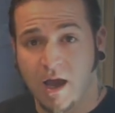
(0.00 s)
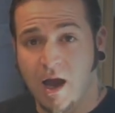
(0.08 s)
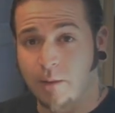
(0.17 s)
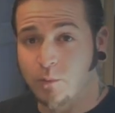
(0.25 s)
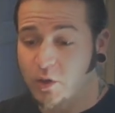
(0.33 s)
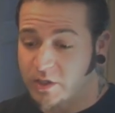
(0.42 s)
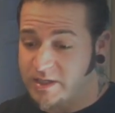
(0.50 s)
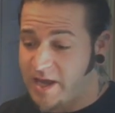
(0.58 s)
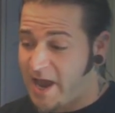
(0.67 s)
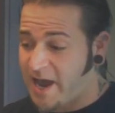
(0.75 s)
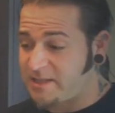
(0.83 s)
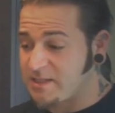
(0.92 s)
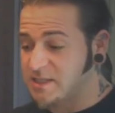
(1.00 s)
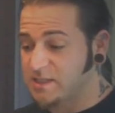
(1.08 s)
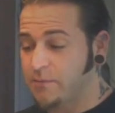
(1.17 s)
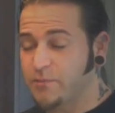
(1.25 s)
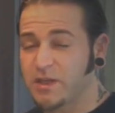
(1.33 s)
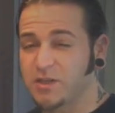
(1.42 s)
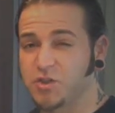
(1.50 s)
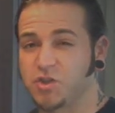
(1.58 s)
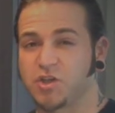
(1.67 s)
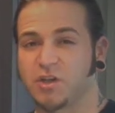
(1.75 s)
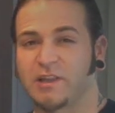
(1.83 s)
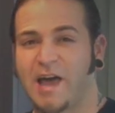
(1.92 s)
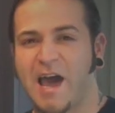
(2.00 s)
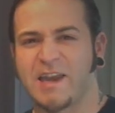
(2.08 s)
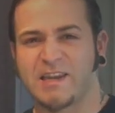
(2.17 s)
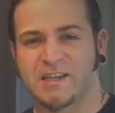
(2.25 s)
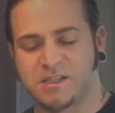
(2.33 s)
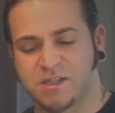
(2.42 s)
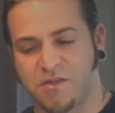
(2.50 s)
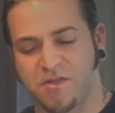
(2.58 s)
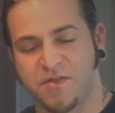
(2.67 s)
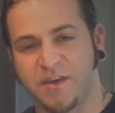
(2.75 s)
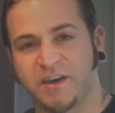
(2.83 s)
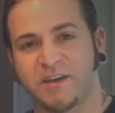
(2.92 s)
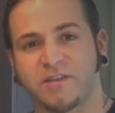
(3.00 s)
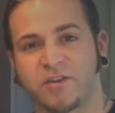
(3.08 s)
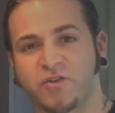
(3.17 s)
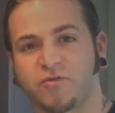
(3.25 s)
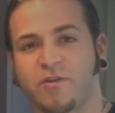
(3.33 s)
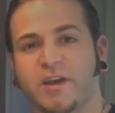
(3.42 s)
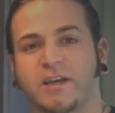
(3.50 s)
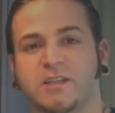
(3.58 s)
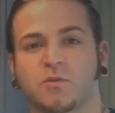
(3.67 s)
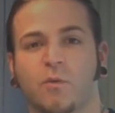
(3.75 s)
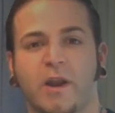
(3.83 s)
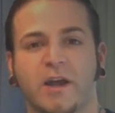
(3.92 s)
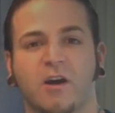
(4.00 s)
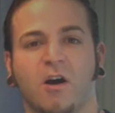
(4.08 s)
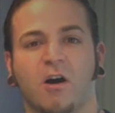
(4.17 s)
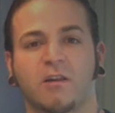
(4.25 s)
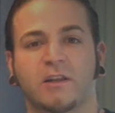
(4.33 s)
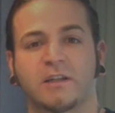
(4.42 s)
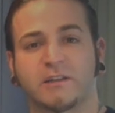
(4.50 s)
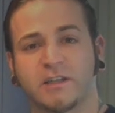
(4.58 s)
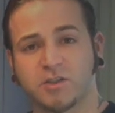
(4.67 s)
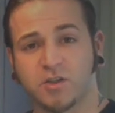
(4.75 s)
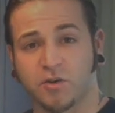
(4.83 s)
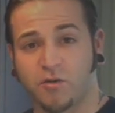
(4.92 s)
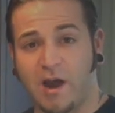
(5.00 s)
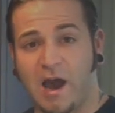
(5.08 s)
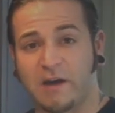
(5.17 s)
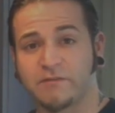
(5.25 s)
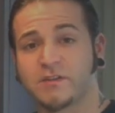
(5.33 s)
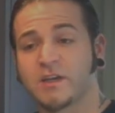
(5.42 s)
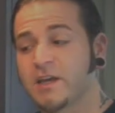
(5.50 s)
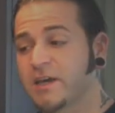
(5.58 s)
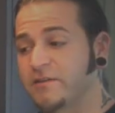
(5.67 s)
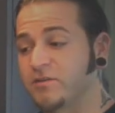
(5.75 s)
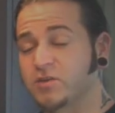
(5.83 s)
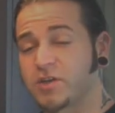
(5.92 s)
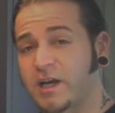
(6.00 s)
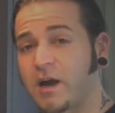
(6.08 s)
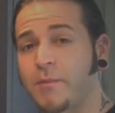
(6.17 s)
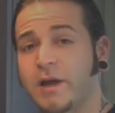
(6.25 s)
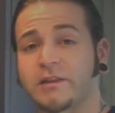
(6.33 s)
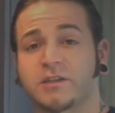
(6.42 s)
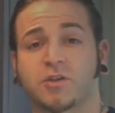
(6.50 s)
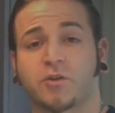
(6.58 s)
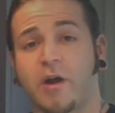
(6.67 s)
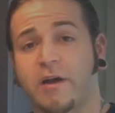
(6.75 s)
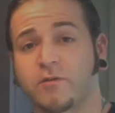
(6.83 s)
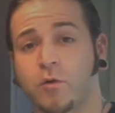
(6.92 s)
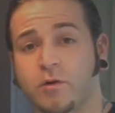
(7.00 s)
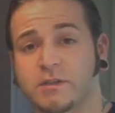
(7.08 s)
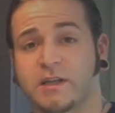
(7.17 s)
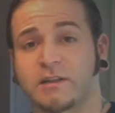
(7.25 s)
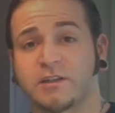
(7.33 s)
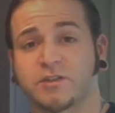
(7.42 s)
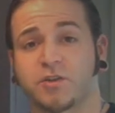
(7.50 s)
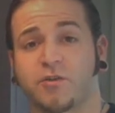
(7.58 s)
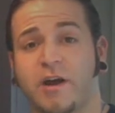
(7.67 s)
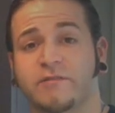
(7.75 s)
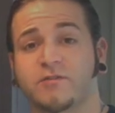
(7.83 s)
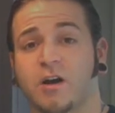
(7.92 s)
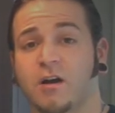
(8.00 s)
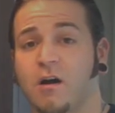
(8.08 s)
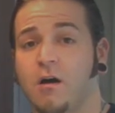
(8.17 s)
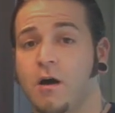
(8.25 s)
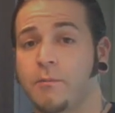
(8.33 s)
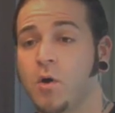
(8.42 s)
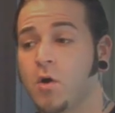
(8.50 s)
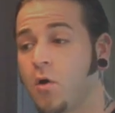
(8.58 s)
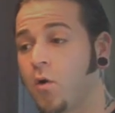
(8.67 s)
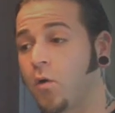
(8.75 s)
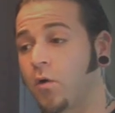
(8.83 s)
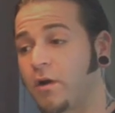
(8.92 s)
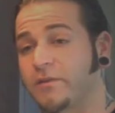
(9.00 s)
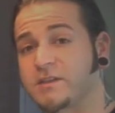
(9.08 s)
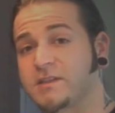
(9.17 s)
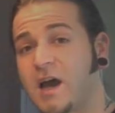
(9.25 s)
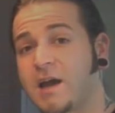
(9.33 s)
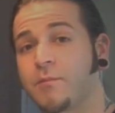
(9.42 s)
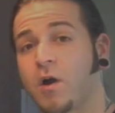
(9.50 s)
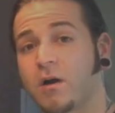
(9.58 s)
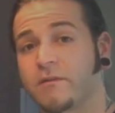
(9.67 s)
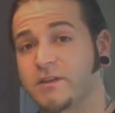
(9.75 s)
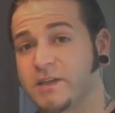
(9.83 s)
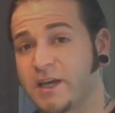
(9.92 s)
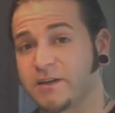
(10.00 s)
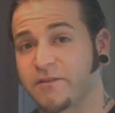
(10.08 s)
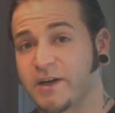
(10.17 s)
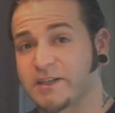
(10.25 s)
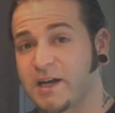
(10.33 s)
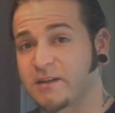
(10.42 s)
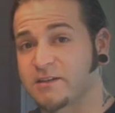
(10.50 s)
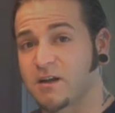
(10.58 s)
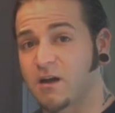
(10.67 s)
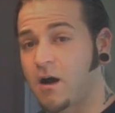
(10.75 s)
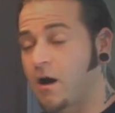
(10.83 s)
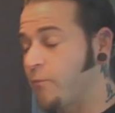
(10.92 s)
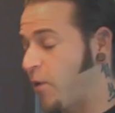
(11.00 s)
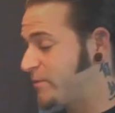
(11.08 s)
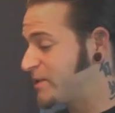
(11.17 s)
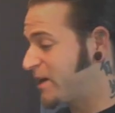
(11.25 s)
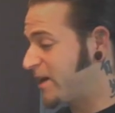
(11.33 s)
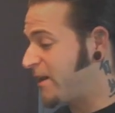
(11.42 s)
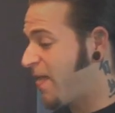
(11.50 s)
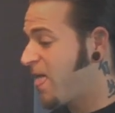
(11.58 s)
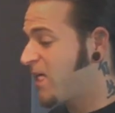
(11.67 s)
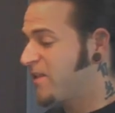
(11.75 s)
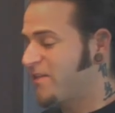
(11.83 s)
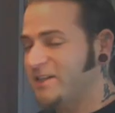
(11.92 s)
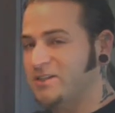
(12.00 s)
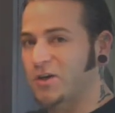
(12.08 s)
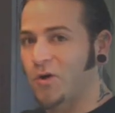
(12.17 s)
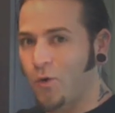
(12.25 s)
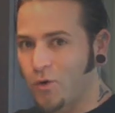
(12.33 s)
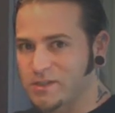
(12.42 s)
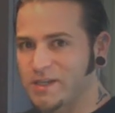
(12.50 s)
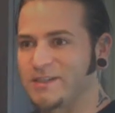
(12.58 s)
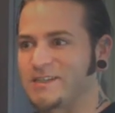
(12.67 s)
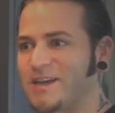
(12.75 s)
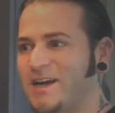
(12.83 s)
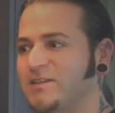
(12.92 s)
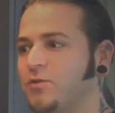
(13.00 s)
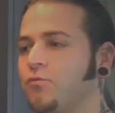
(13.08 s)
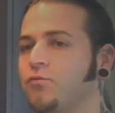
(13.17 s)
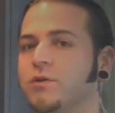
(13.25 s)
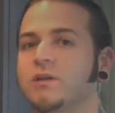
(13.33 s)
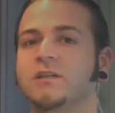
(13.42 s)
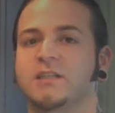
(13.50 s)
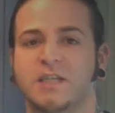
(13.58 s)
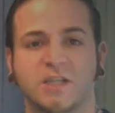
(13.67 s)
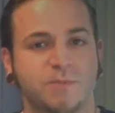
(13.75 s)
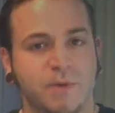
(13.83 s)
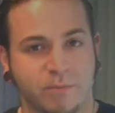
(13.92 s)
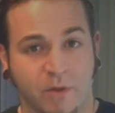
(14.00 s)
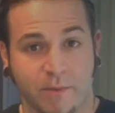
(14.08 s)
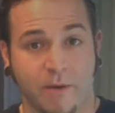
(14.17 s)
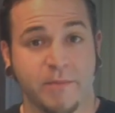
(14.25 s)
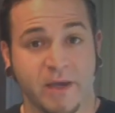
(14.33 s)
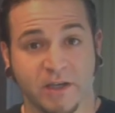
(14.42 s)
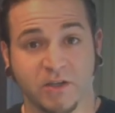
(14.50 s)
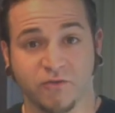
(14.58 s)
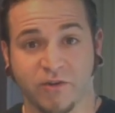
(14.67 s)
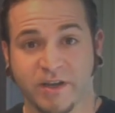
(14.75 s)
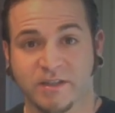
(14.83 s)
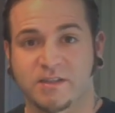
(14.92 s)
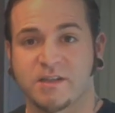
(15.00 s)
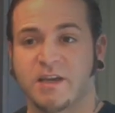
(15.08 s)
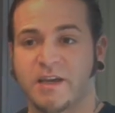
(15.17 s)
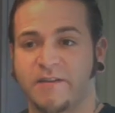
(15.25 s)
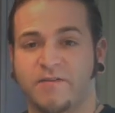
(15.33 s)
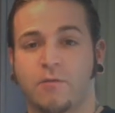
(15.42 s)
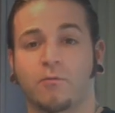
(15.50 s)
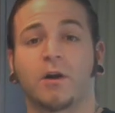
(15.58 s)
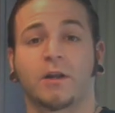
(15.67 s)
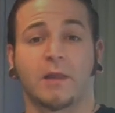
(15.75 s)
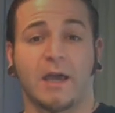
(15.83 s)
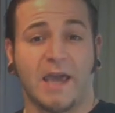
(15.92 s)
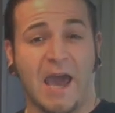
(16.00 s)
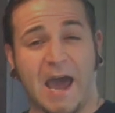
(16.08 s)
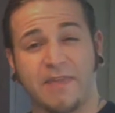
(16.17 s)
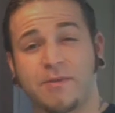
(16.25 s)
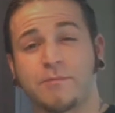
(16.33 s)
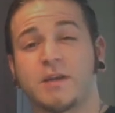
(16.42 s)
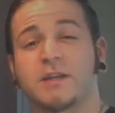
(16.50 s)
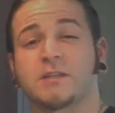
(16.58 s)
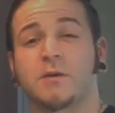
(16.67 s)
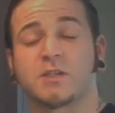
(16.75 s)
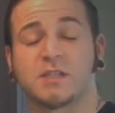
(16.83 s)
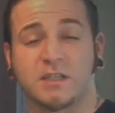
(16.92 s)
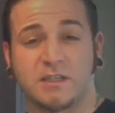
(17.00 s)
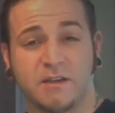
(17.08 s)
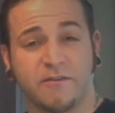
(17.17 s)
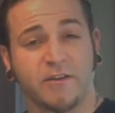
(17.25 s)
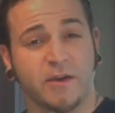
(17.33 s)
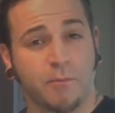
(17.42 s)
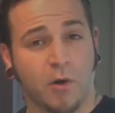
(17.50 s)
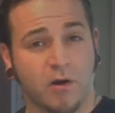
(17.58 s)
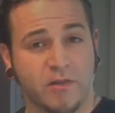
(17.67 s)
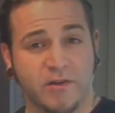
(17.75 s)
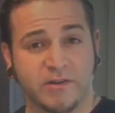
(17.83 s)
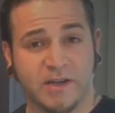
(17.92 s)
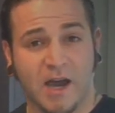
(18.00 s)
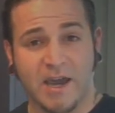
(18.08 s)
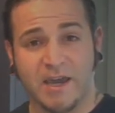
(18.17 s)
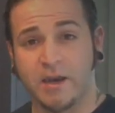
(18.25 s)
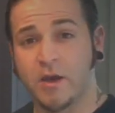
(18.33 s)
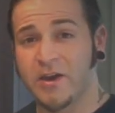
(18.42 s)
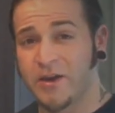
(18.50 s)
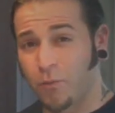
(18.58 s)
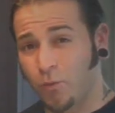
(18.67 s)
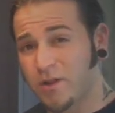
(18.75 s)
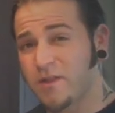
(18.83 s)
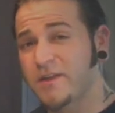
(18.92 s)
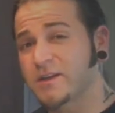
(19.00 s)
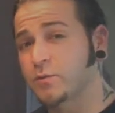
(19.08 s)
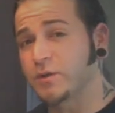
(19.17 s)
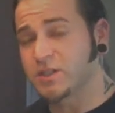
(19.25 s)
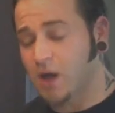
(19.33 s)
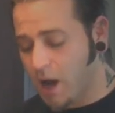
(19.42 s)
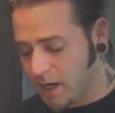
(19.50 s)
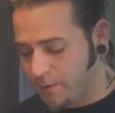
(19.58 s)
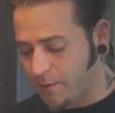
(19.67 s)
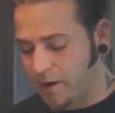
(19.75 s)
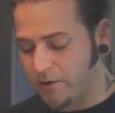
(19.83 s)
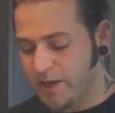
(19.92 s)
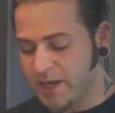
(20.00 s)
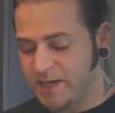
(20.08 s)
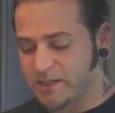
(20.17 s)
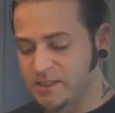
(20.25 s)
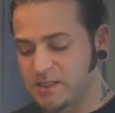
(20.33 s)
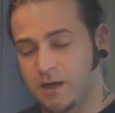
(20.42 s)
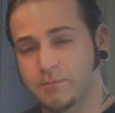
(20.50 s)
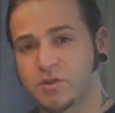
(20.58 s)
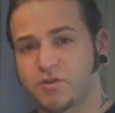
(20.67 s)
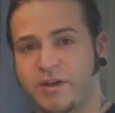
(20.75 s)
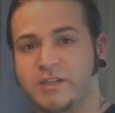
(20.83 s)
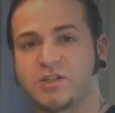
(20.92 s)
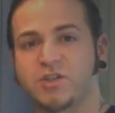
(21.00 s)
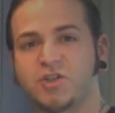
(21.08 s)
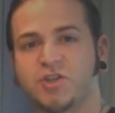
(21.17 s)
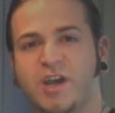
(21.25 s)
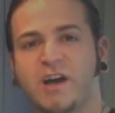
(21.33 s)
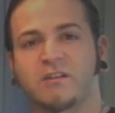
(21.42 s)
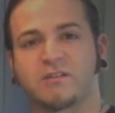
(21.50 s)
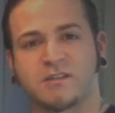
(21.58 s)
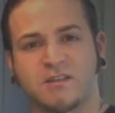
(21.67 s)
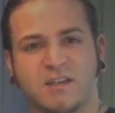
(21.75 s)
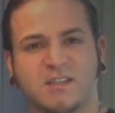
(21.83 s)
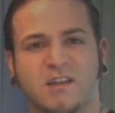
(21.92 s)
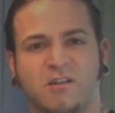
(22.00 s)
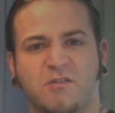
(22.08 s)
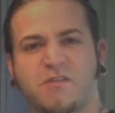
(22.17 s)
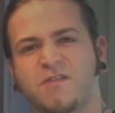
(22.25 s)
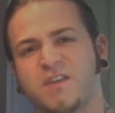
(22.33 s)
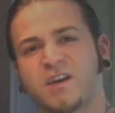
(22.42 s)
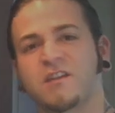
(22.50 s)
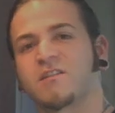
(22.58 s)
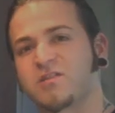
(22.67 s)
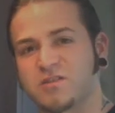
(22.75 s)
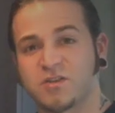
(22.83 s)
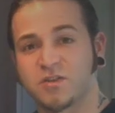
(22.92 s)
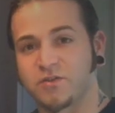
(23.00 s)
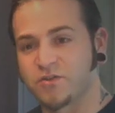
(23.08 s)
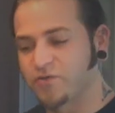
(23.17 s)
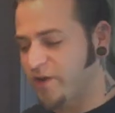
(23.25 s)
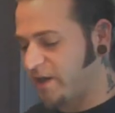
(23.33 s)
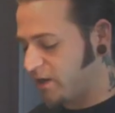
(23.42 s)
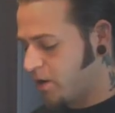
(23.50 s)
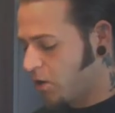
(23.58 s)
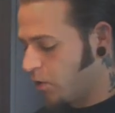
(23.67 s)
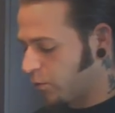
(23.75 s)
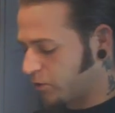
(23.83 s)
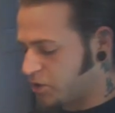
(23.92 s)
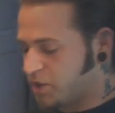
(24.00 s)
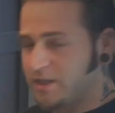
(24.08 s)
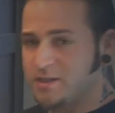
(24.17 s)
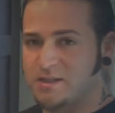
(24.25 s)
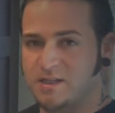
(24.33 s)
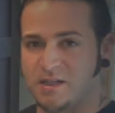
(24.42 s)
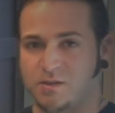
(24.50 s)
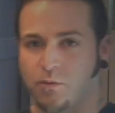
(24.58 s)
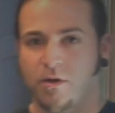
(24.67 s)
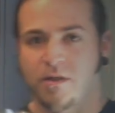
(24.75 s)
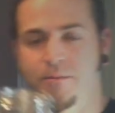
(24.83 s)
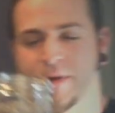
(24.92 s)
I'm looking to add something gelatinous to thicken the drink. It's what I call an elixir craft. you can check out my elixir craft course at elixircraft.com or on the sidebar of the danielvitalis.com website that's a course I designed to really teach people about making drinks. If they want to like add them in as a significant part of their diet. And one of the things we talk about is substrates, gels, things that are thickeners to the drink. Well, chia seeds, one of the